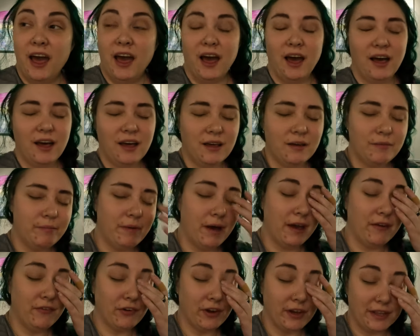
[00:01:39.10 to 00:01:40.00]

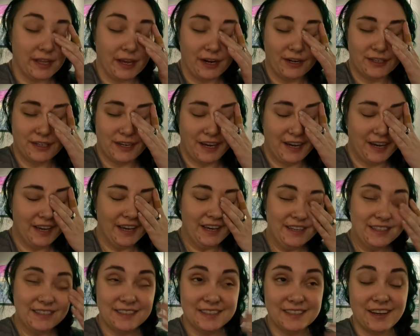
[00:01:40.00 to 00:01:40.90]
I forgot the hair
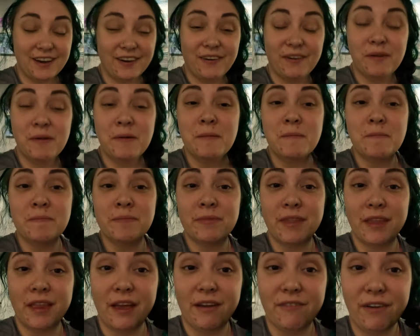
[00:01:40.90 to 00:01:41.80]
tie, so
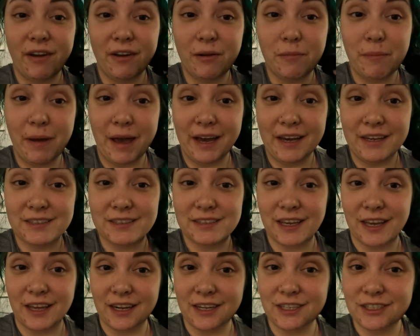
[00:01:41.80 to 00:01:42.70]
I found a
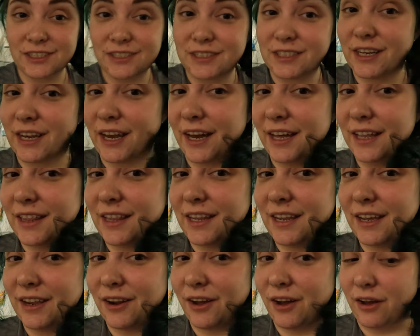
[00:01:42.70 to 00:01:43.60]
mask and I just
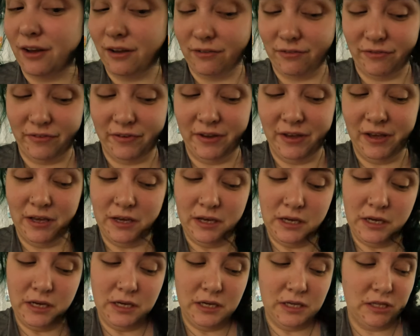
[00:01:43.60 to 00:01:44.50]
cut it off
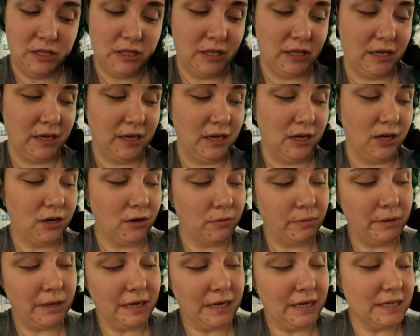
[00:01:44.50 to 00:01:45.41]
the like
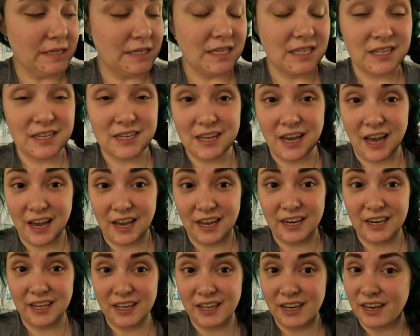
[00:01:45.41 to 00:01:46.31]
earpiece and then
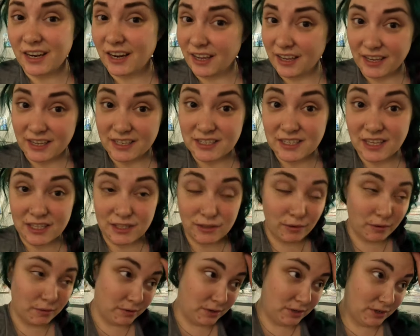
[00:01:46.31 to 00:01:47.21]
tied it, and I guess
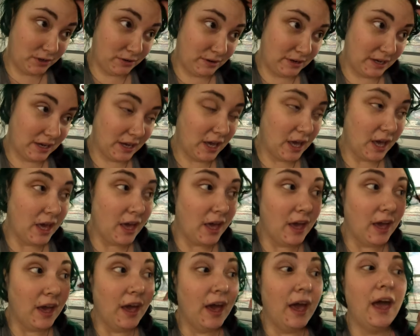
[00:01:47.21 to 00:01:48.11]
that's what we're doing.
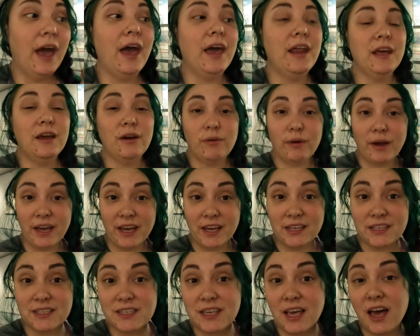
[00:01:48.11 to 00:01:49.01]

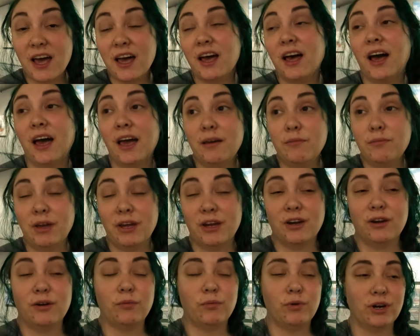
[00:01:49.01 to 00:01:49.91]
Anyways, I'm
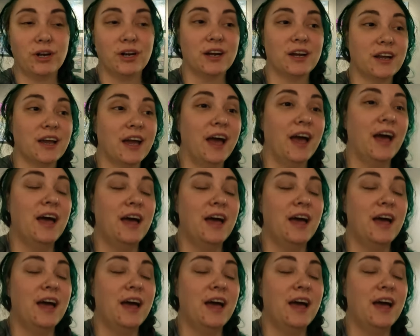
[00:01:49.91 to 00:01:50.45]
here at work.